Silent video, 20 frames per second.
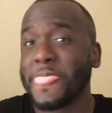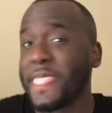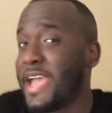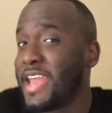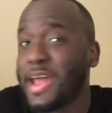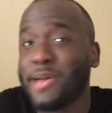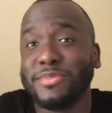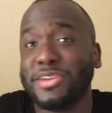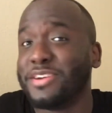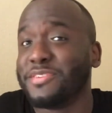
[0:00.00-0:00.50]
And
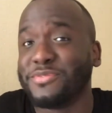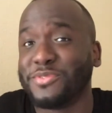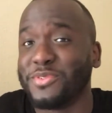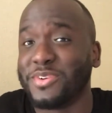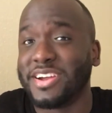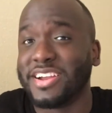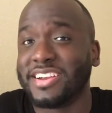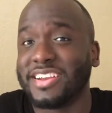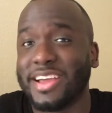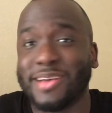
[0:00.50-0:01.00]
I'm here for
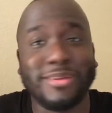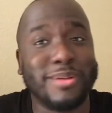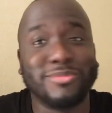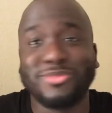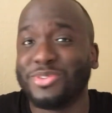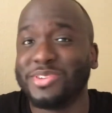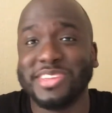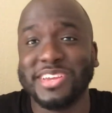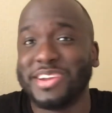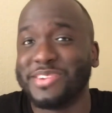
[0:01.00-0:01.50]
it. I'm
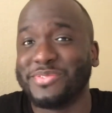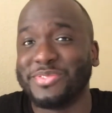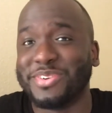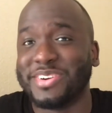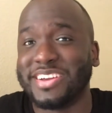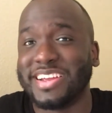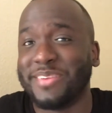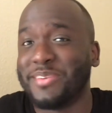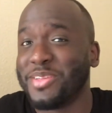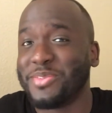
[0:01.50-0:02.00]
totally here for
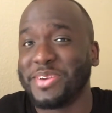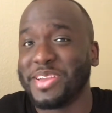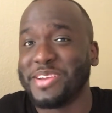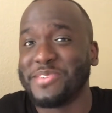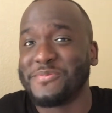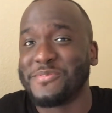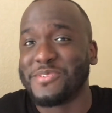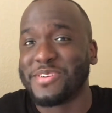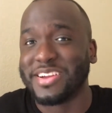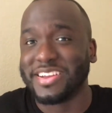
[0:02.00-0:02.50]
it. I'm all the way here
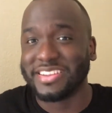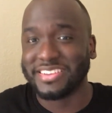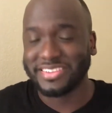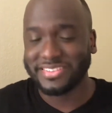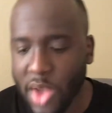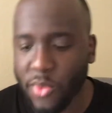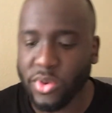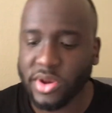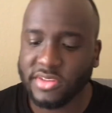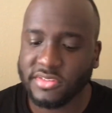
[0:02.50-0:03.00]
for it.
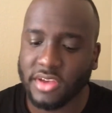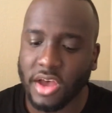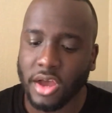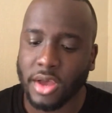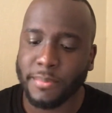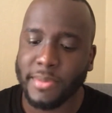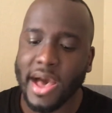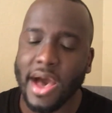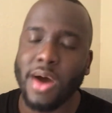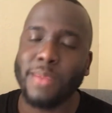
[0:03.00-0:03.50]
I want to talk
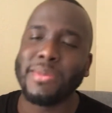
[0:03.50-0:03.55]
about